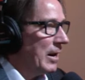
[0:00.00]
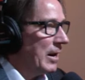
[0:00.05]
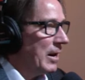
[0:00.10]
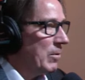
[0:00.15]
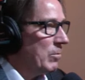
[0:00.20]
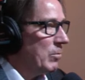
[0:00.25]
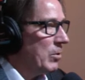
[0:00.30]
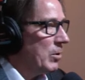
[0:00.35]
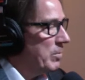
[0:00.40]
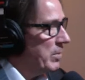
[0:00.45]

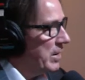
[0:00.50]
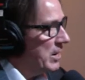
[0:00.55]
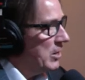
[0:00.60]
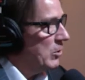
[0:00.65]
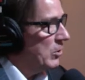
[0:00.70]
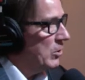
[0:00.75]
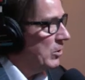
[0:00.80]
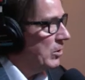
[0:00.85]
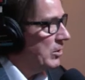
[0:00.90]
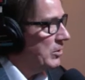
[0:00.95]
it would be
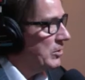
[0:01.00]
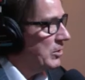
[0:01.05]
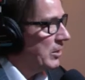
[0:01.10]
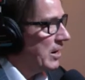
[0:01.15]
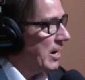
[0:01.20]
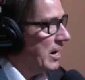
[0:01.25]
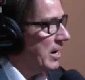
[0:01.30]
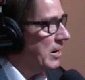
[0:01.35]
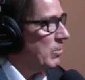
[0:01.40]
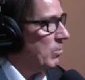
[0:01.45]
good to
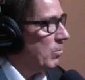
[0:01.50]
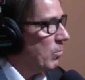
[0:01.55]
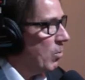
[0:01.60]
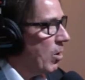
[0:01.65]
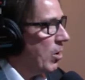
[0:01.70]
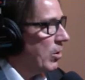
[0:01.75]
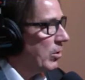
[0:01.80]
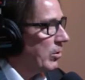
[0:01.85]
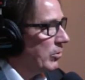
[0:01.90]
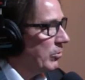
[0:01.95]
kind of
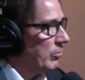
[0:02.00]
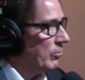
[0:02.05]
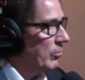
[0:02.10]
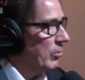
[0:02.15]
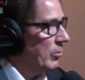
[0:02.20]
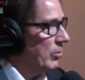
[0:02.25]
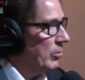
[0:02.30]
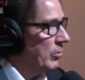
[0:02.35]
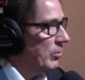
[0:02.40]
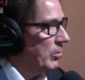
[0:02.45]
walk
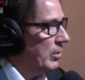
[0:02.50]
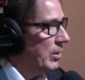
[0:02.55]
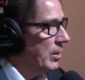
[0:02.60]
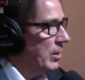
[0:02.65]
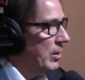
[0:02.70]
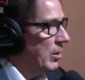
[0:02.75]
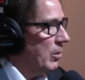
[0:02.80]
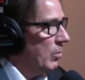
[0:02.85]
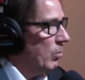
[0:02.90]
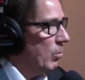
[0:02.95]
through
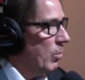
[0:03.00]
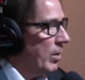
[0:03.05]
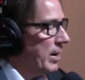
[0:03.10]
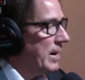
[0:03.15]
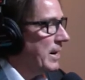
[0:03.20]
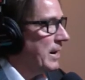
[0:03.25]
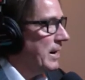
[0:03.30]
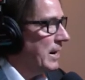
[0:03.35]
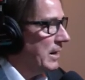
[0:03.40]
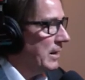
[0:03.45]
what
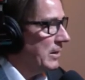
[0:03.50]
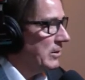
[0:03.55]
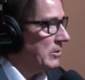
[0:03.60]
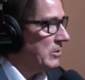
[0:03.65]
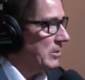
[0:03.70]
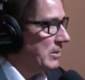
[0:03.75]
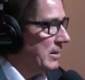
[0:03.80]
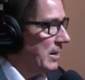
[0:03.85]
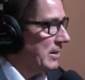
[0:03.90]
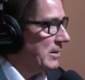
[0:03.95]
it
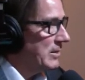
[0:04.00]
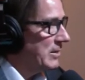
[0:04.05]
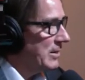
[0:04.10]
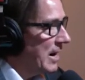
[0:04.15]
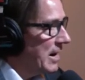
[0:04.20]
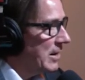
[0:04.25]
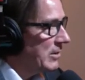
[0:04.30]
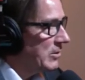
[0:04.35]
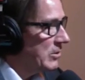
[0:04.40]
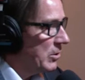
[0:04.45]
is that
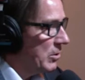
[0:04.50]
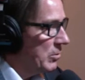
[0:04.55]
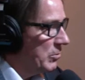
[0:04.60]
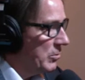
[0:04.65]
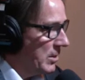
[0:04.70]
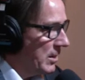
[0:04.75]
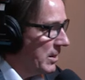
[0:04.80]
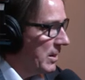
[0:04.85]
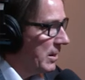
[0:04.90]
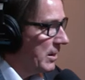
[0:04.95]
Sasso
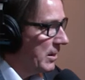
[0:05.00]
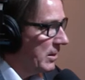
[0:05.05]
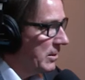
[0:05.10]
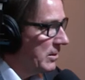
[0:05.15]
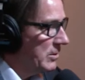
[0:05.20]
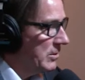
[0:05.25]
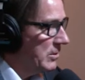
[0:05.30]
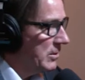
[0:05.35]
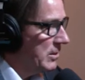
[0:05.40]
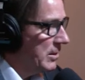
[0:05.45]

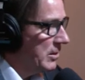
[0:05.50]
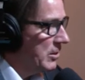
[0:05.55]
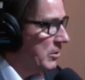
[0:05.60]
does.